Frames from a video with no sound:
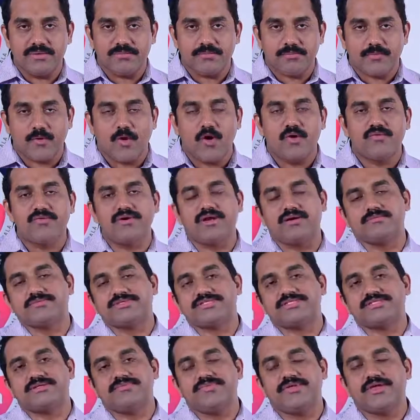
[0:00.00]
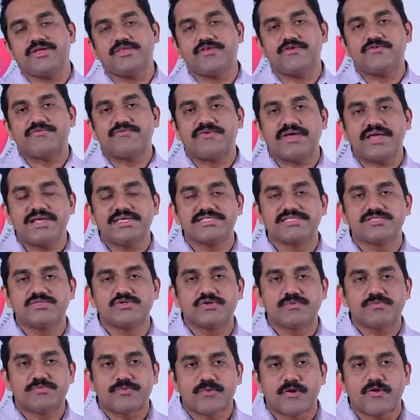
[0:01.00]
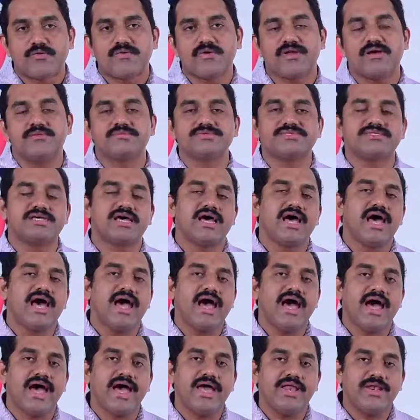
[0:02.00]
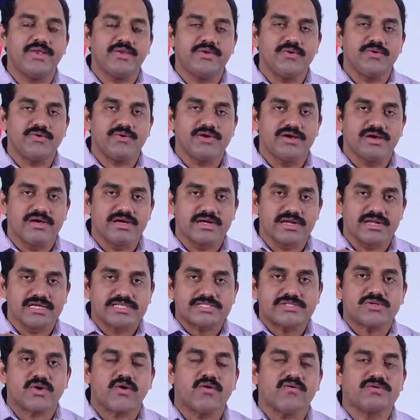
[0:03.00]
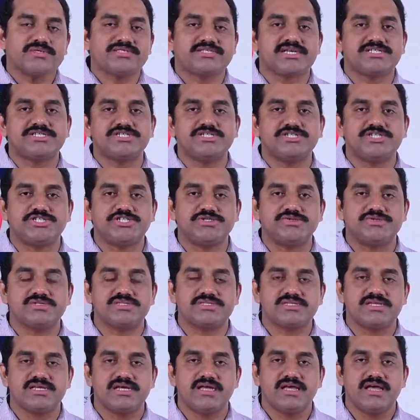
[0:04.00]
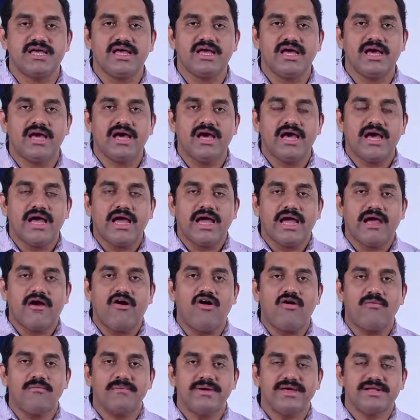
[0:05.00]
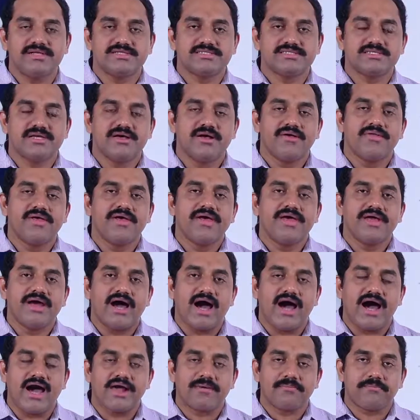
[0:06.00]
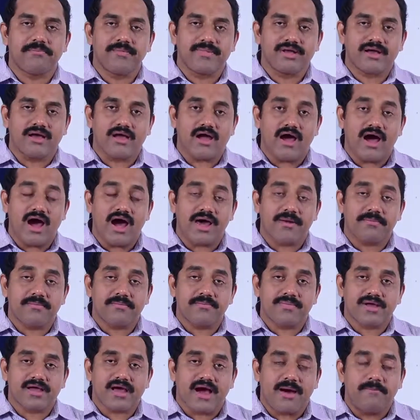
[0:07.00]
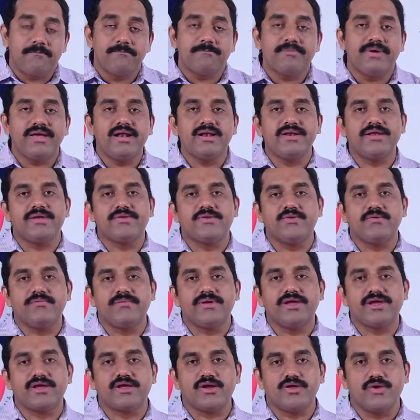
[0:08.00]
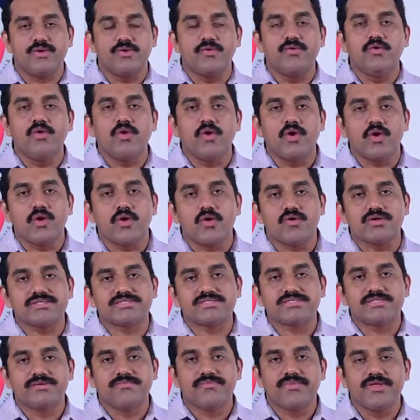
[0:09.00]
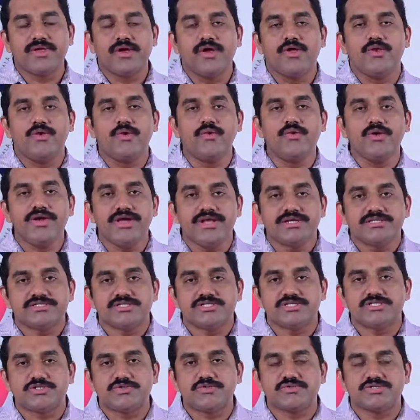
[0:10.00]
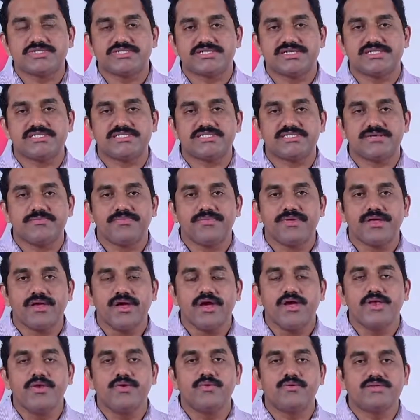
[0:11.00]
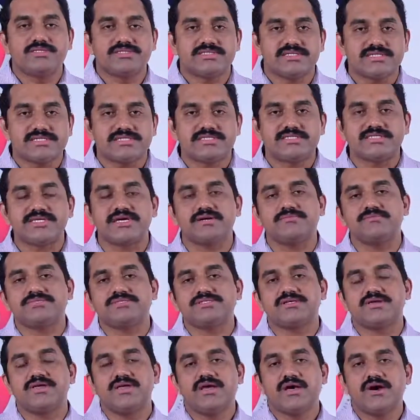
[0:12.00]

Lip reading: problems, to face new problems and to resolve such issues, governments are compelled to make new laws, new institutions, new systems.